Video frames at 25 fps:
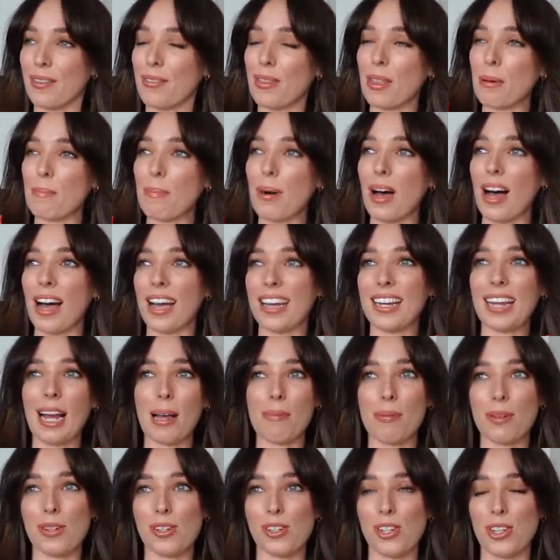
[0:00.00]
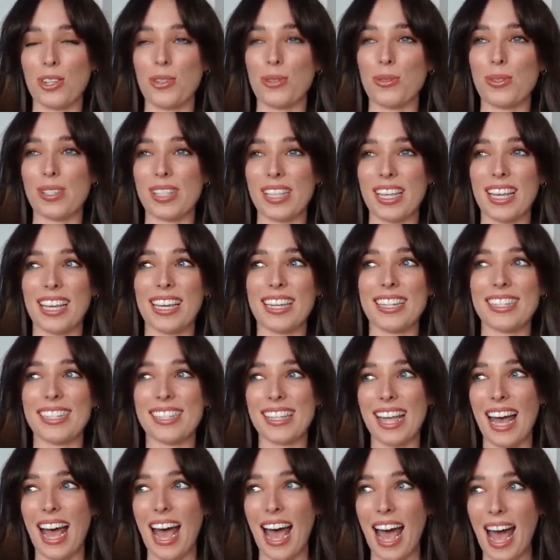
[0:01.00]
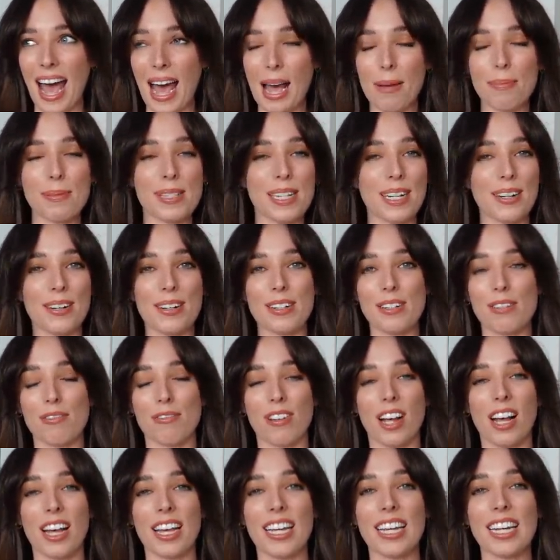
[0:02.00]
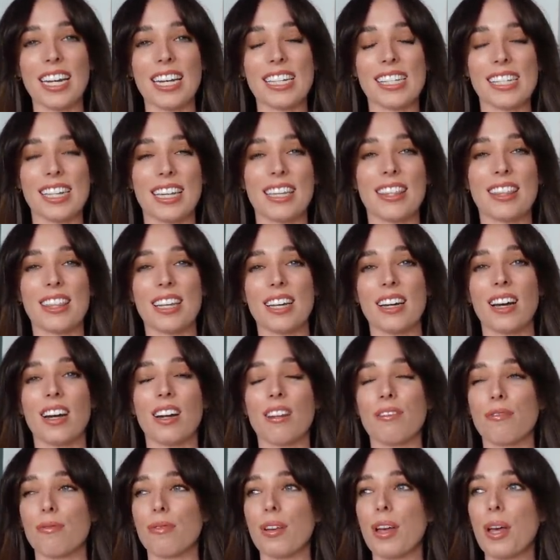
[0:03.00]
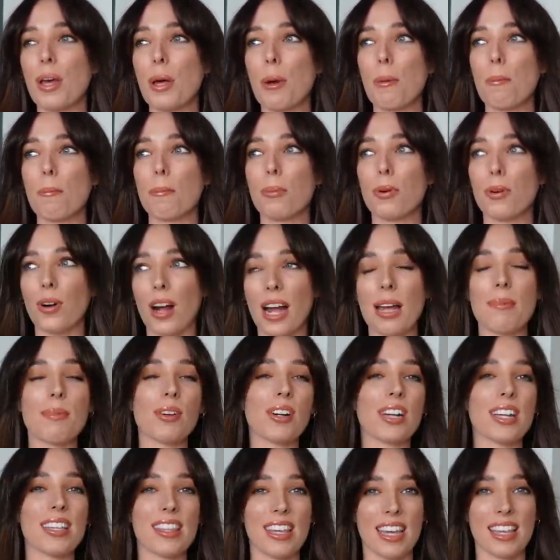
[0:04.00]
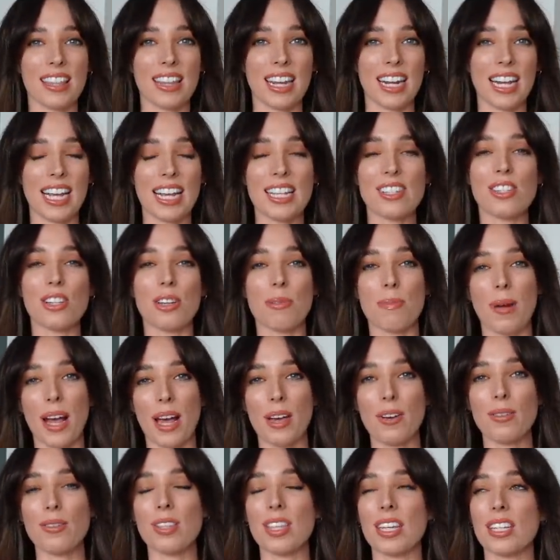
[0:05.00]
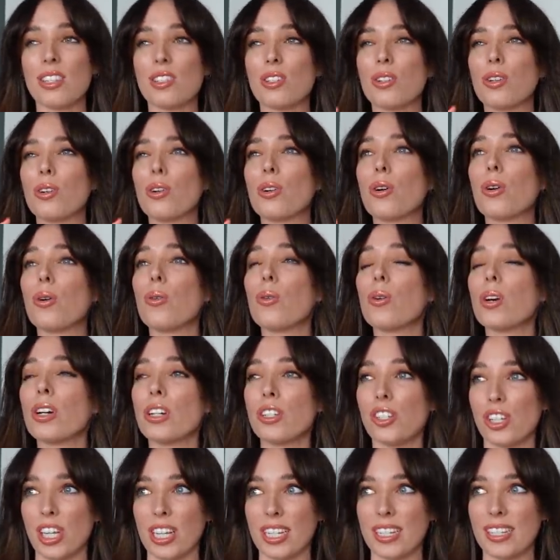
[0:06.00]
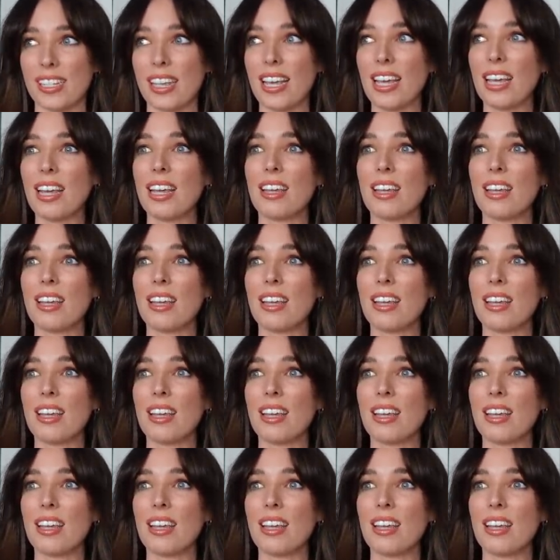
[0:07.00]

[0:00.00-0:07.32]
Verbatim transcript: The pineapple juice is absolutely divine. It's like the kind of primary thing that hits your mouth. It's gorgeous.